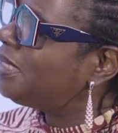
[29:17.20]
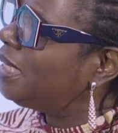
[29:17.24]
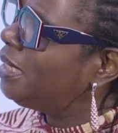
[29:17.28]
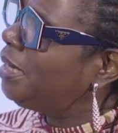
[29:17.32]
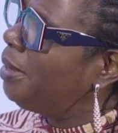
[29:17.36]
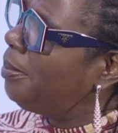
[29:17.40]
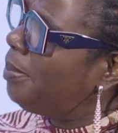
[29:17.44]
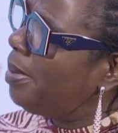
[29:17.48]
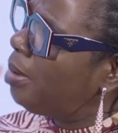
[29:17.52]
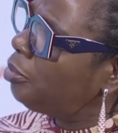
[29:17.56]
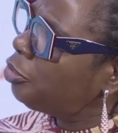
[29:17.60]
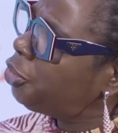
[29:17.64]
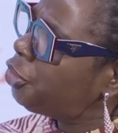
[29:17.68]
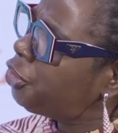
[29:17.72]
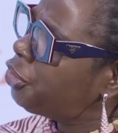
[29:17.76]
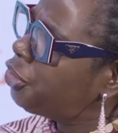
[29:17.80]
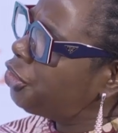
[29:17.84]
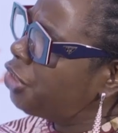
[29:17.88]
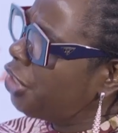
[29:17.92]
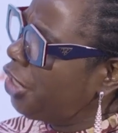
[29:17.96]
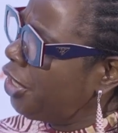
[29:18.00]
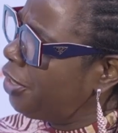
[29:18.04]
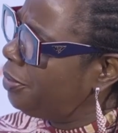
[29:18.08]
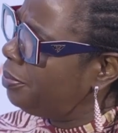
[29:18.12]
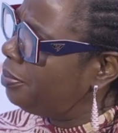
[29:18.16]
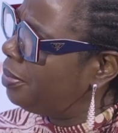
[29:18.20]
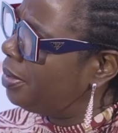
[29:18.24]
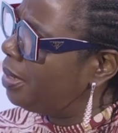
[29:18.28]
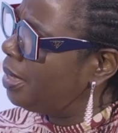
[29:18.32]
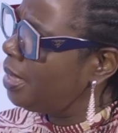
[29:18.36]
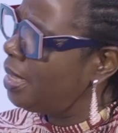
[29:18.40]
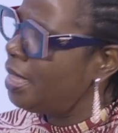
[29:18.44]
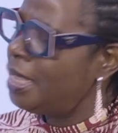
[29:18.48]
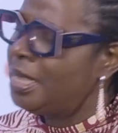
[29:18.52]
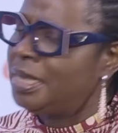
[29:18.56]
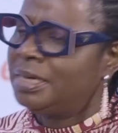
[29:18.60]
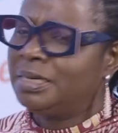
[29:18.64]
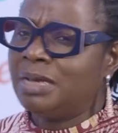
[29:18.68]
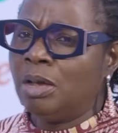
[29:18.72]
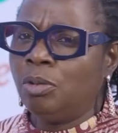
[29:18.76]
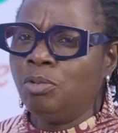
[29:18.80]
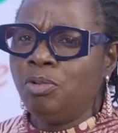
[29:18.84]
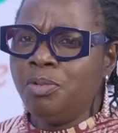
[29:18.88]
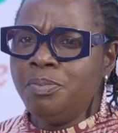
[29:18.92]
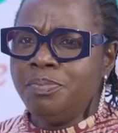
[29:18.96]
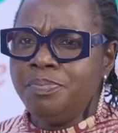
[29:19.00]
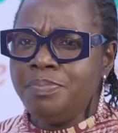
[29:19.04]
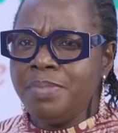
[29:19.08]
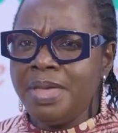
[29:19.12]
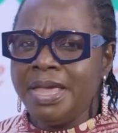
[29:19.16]
thing about shame that
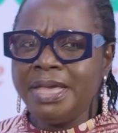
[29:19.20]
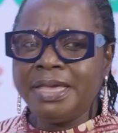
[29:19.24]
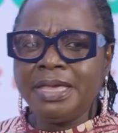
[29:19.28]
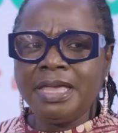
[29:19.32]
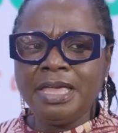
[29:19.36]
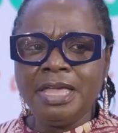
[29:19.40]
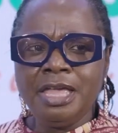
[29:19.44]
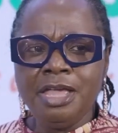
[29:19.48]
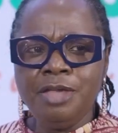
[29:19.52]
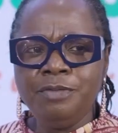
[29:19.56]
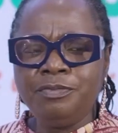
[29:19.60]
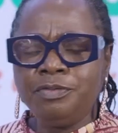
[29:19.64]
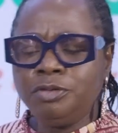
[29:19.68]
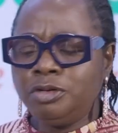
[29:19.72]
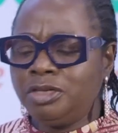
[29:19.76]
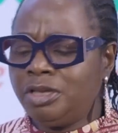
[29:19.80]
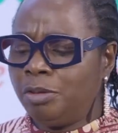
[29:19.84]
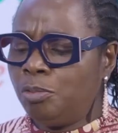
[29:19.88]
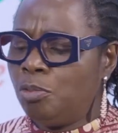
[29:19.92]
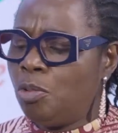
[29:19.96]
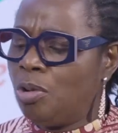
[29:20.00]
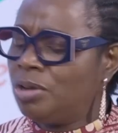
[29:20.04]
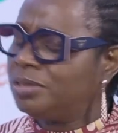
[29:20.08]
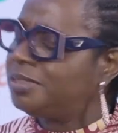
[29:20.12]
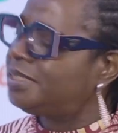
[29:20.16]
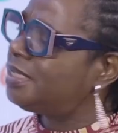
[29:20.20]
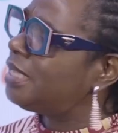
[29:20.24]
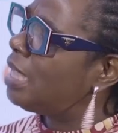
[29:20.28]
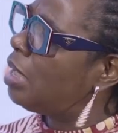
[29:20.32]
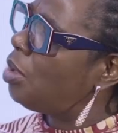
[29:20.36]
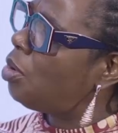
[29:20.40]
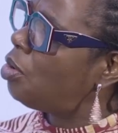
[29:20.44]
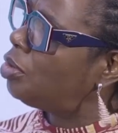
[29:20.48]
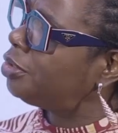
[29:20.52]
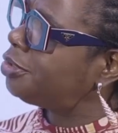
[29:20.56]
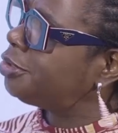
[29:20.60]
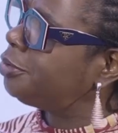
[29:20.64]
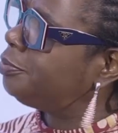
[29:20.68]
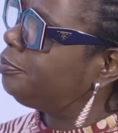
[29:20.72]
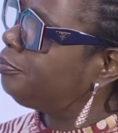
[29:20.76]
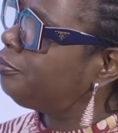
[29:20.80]
will make even the ones that ought to